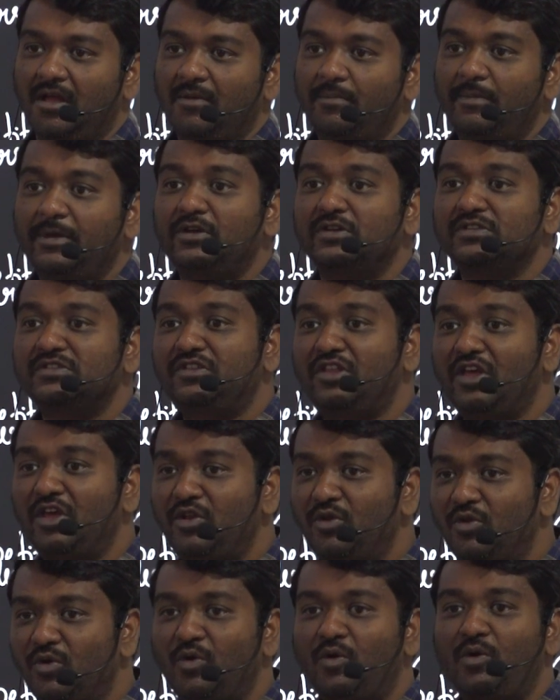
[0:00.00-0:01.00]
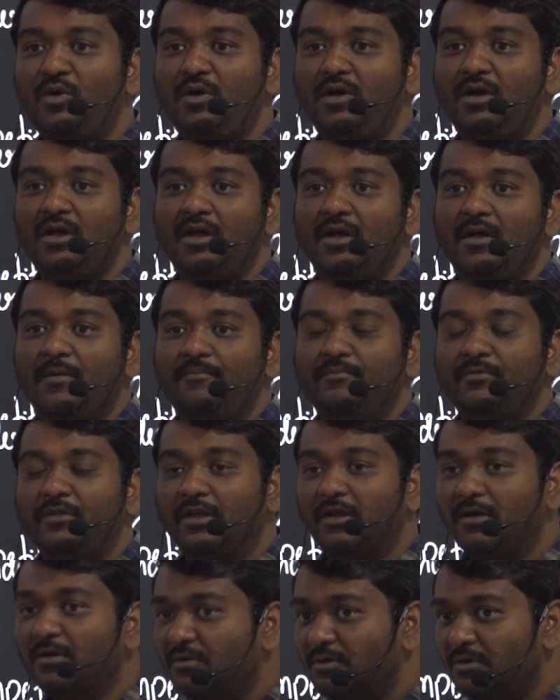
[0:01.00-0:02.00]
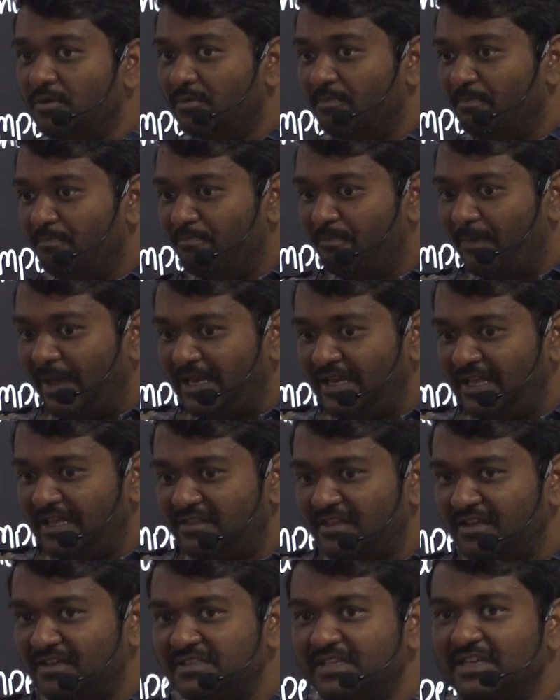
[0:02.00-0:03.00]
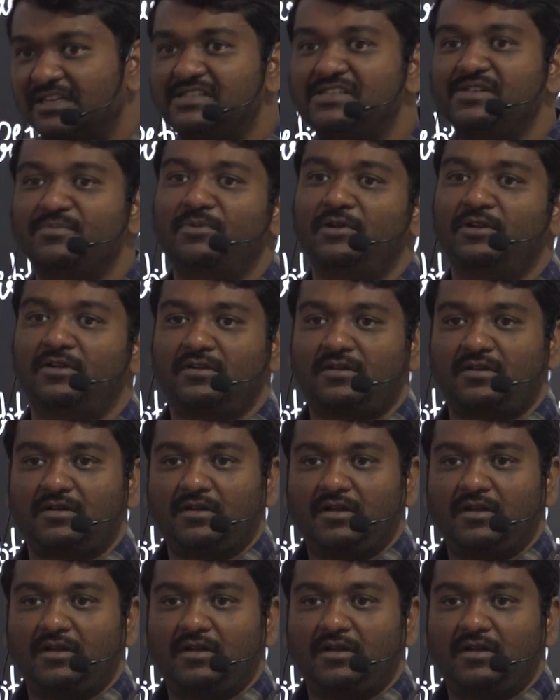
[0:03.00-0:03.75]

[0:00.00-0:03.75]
because they know many things are similar.